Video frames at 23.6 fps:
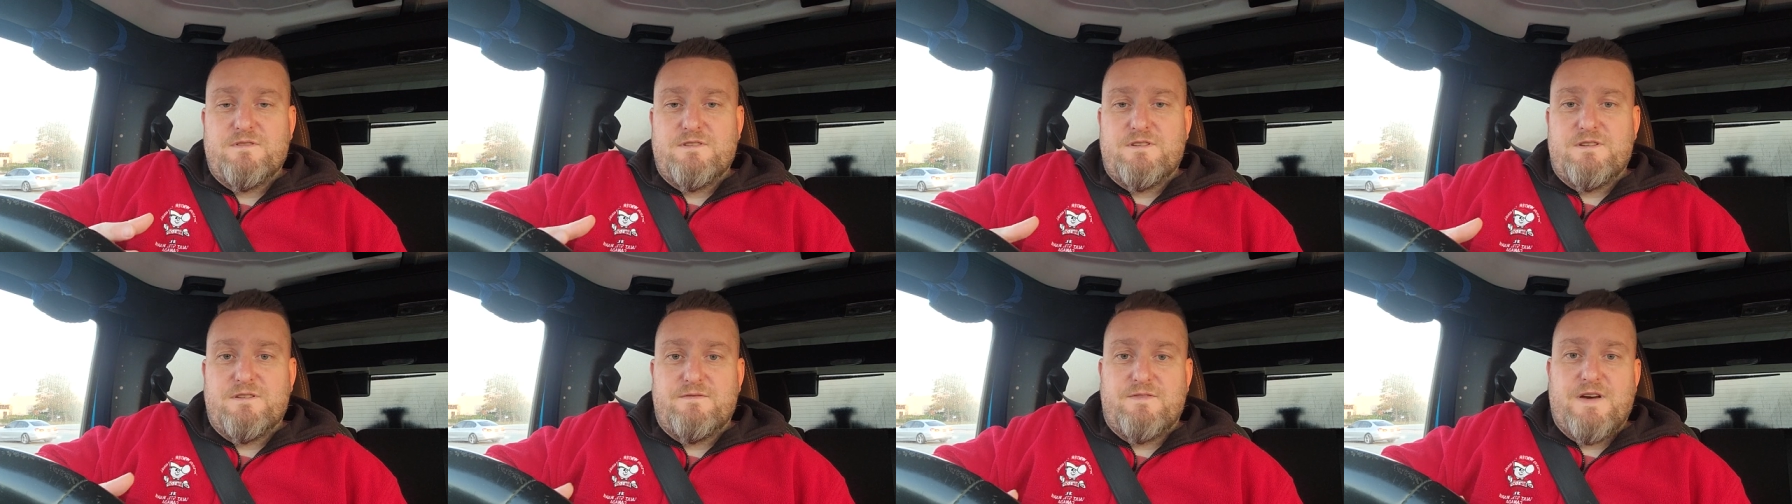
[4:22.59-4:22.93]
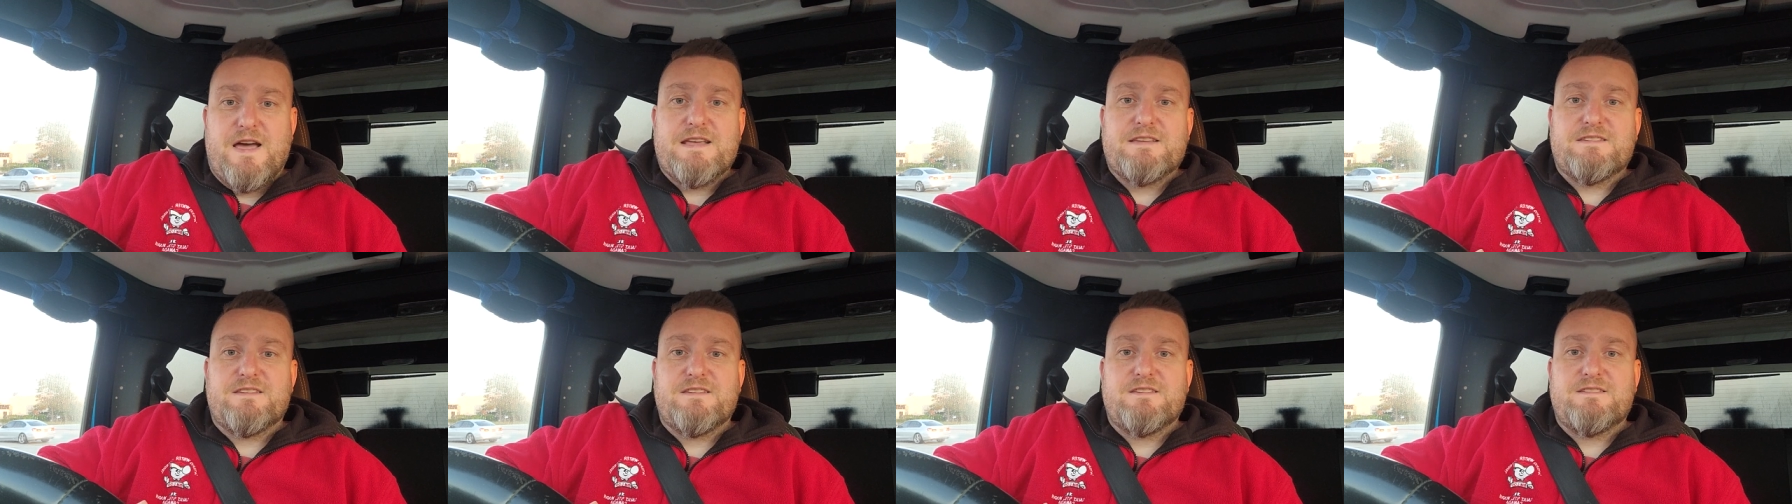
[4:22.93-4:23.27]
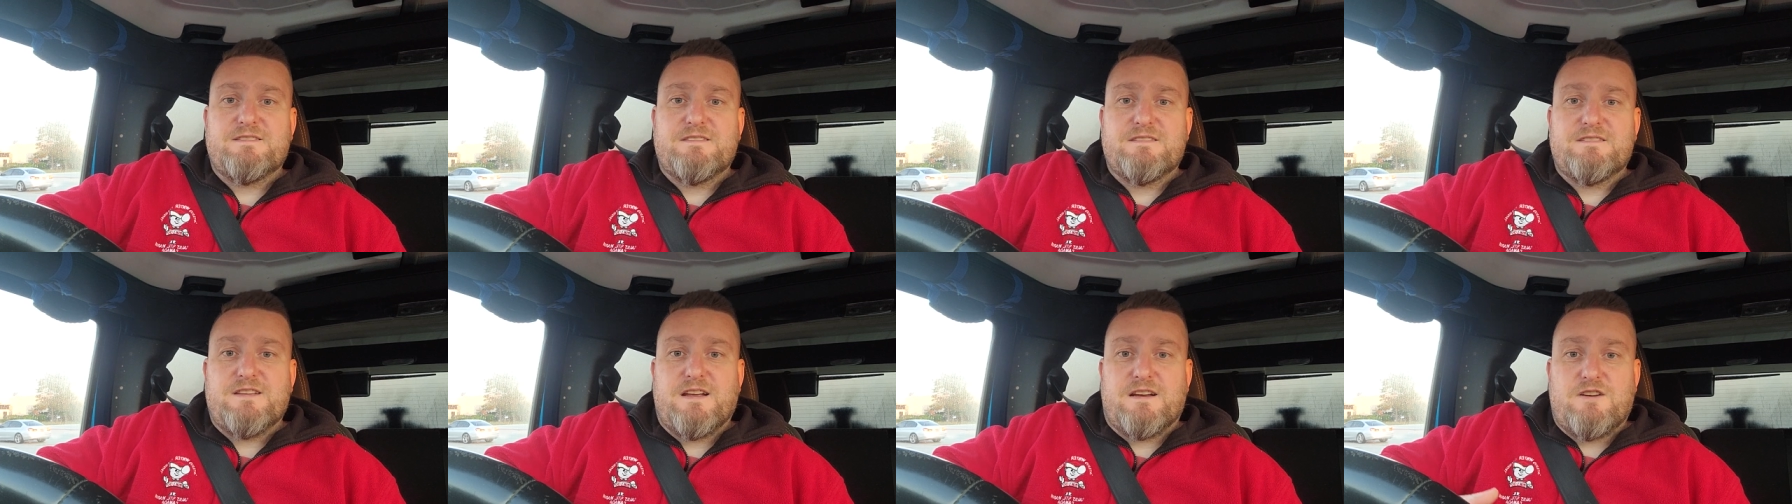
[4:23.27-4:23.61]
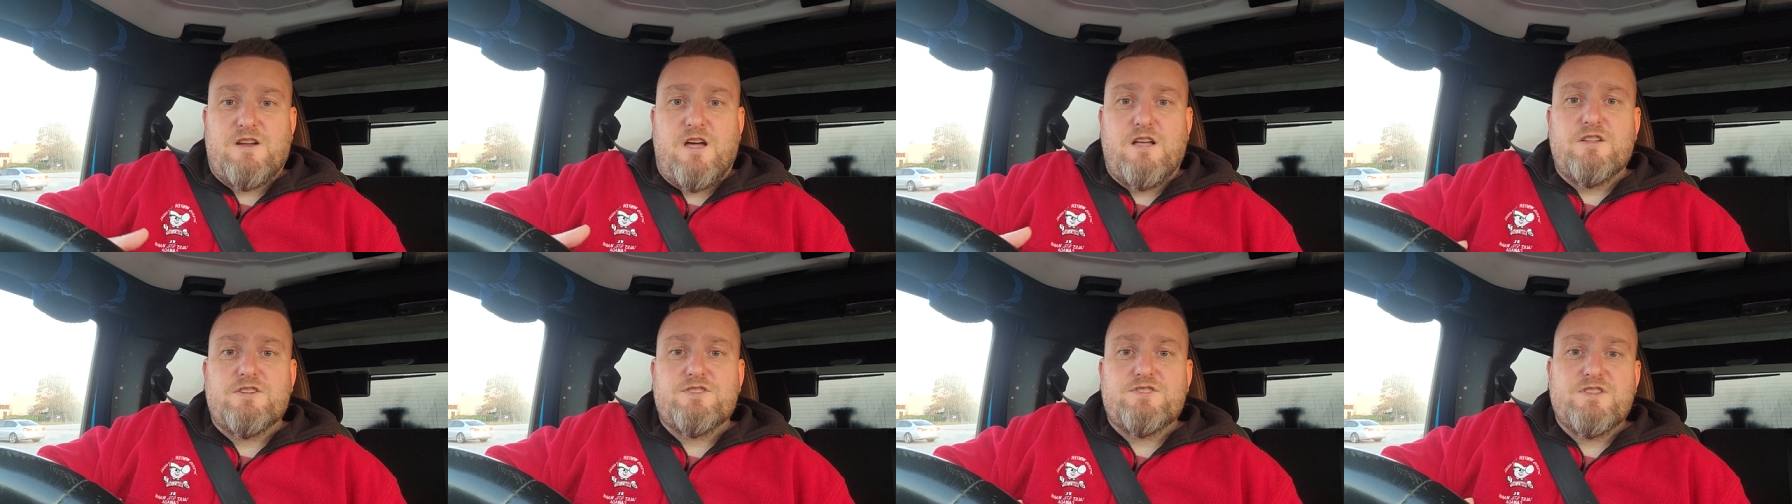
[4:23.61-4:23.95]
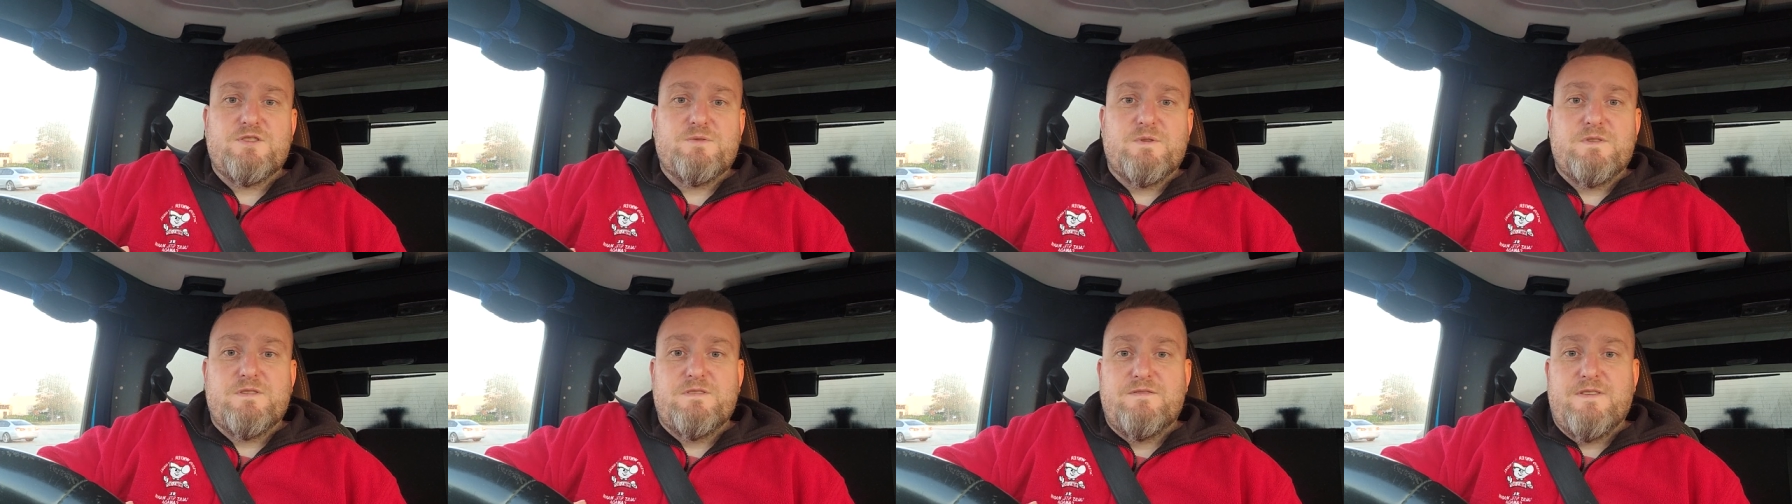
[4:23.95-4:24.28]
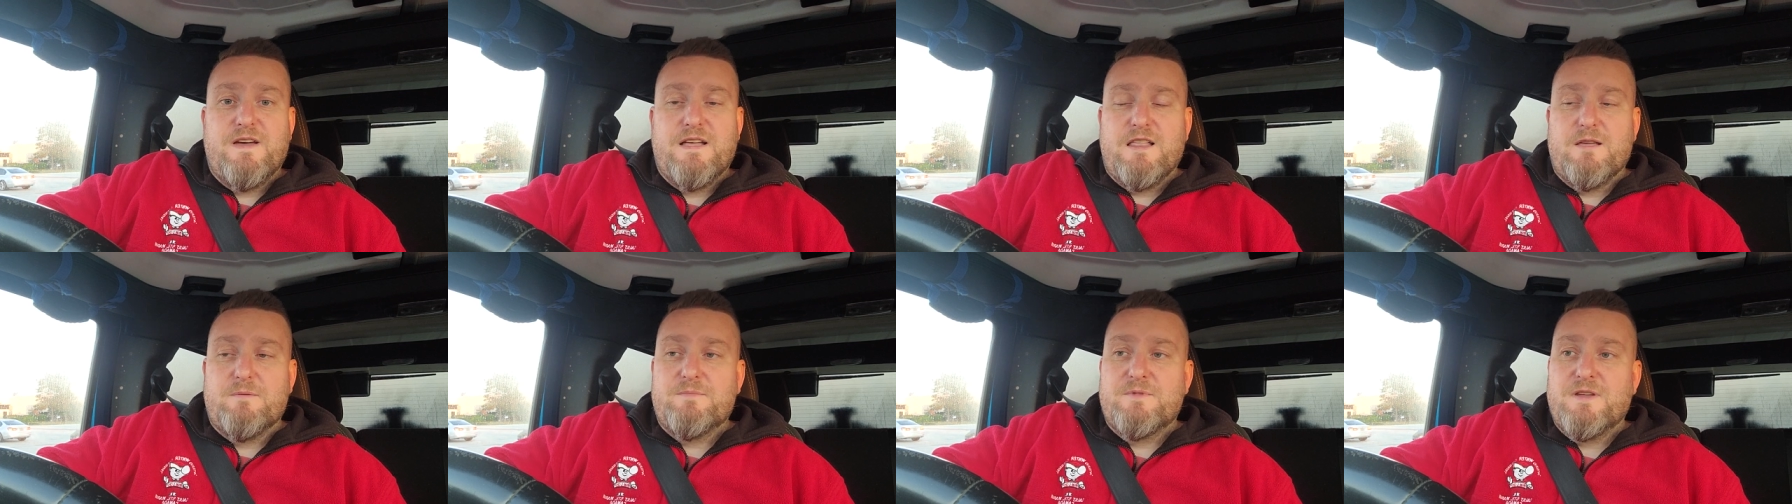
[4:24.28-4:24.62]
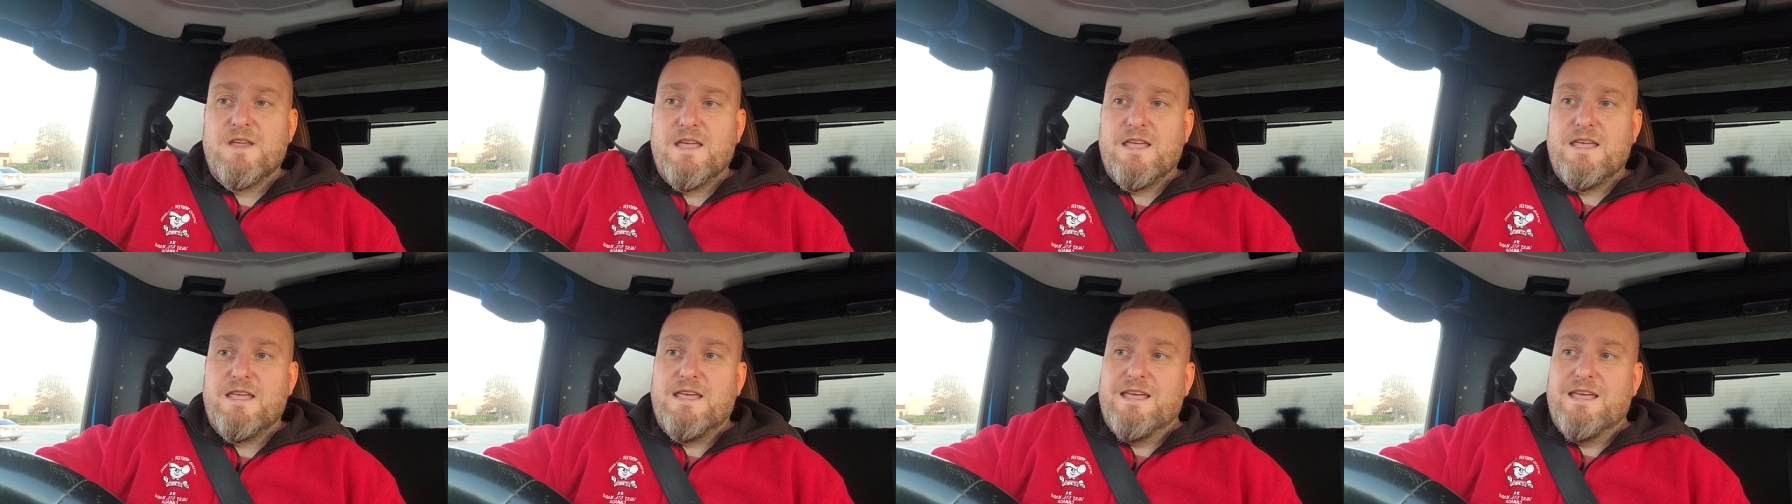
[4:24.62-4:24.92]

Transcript: devices and technology that we developed,